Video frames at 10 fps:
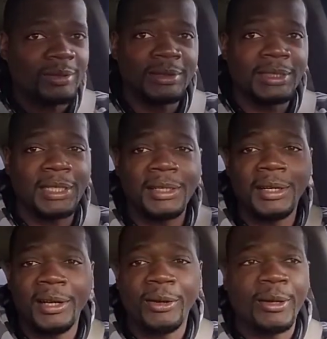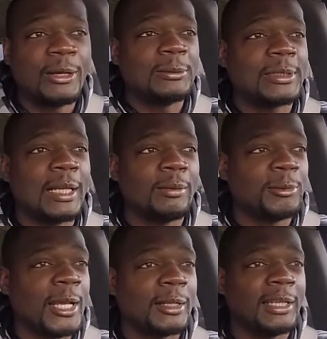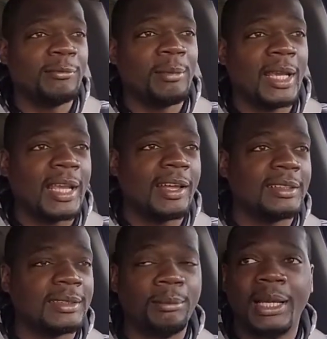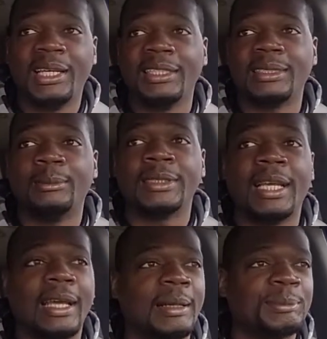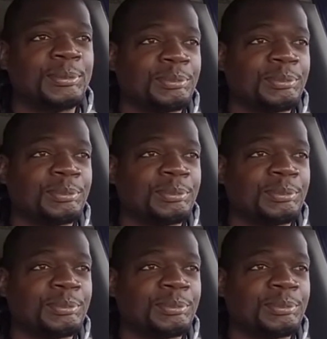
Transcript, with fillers: still here a long time i'm not leaving back out until monday sometime